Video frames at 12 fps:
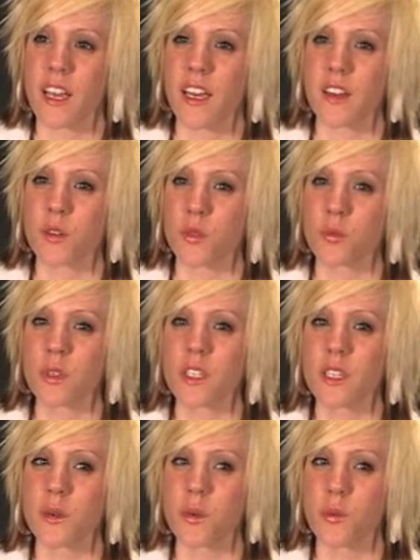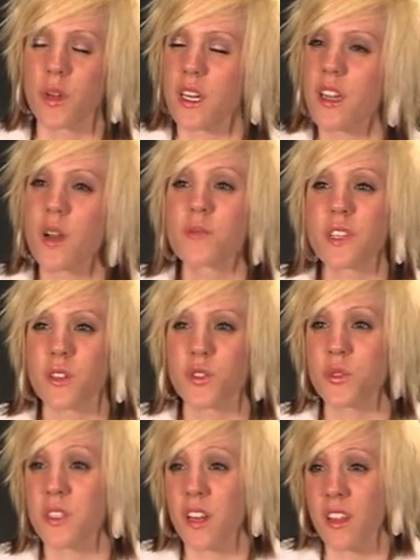And really, when it comes down
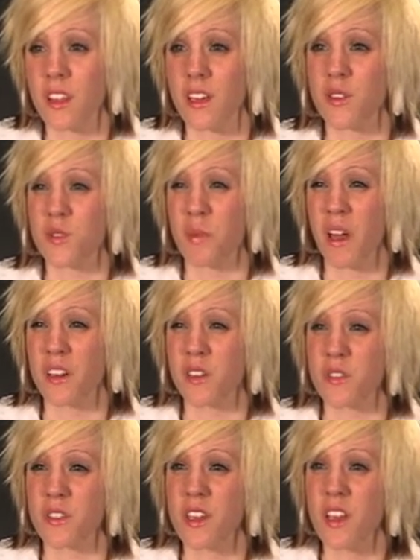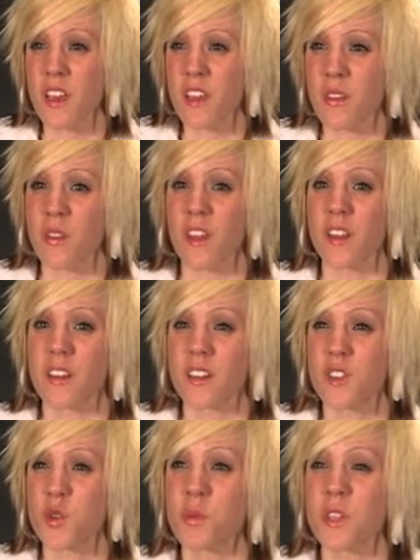to it, nothing else matters
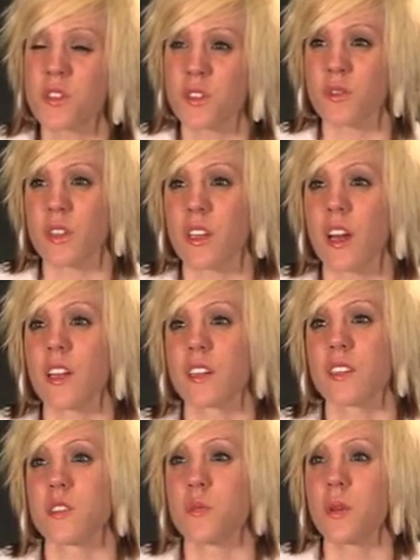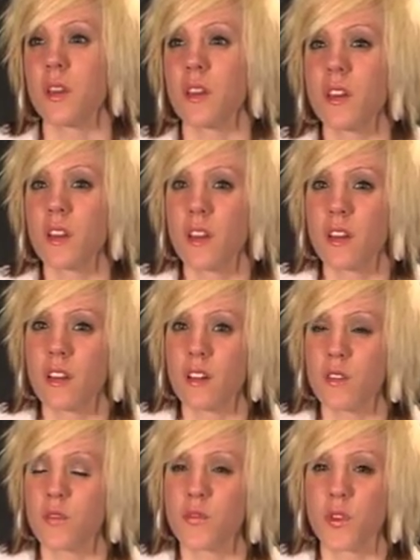than to be serving God and to be
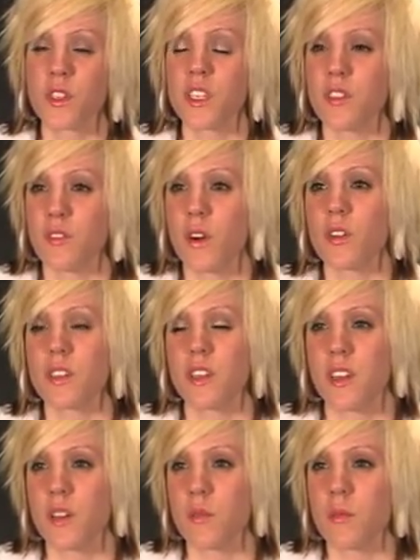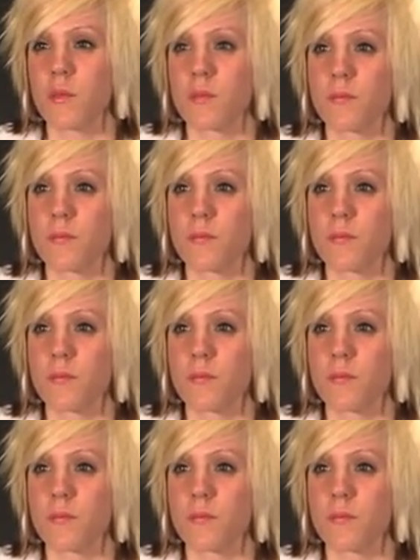fully devoted to Him.